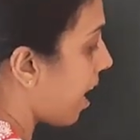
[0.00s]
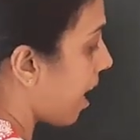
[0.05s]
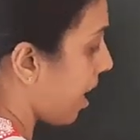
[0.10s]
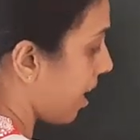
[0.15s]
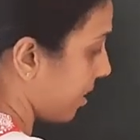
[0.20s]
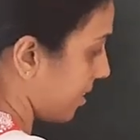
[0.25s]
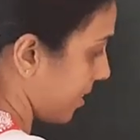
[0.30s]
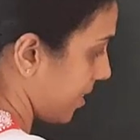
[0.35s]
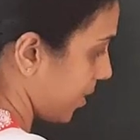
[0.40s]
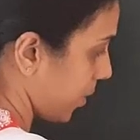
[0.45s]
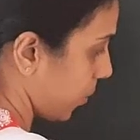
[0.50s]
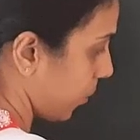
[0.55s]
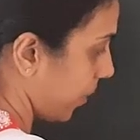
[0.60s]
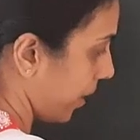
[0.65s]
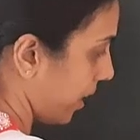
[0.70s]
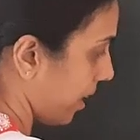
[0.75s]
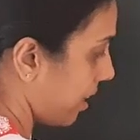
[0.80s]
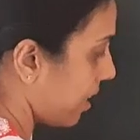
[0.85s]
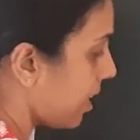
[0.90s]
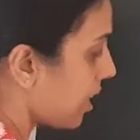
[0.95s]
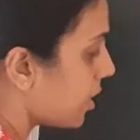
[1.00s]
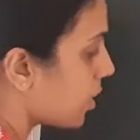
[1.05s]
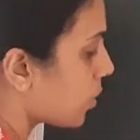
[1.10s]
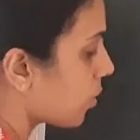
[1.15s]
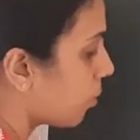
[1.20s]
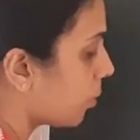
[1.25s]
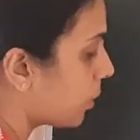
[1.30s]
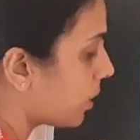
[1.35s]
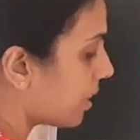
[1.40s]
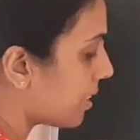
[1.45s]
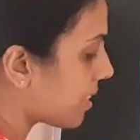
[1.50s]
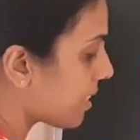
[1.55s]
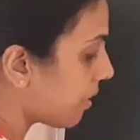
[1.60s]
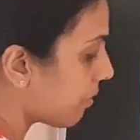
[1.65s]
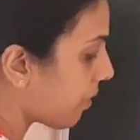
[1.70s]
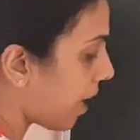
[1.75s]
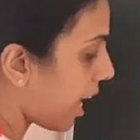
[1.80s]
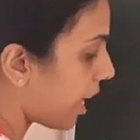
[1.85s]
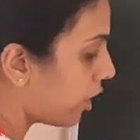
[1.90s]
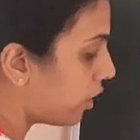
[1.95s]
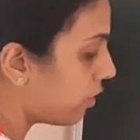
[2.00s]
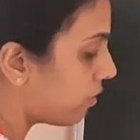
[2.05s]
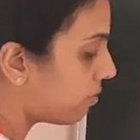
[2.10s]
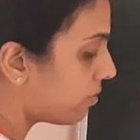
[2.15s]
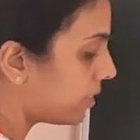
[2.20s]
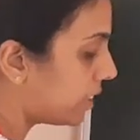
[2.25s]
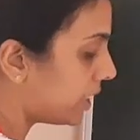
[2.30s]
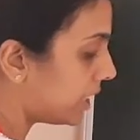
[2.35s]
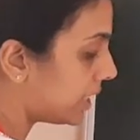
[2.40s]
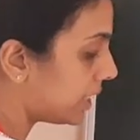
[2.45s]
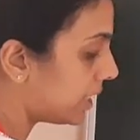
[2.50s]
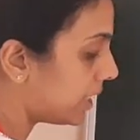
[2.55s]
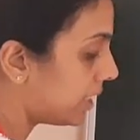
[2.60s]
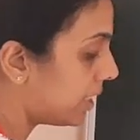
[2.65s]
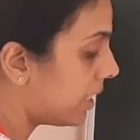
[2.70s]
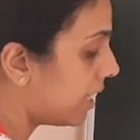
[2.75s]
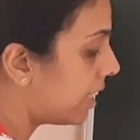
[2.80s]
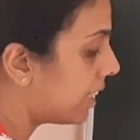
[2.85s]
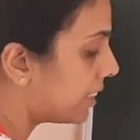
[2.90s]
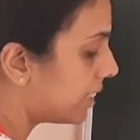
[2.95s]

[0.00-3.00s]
R square. So what is the value of G?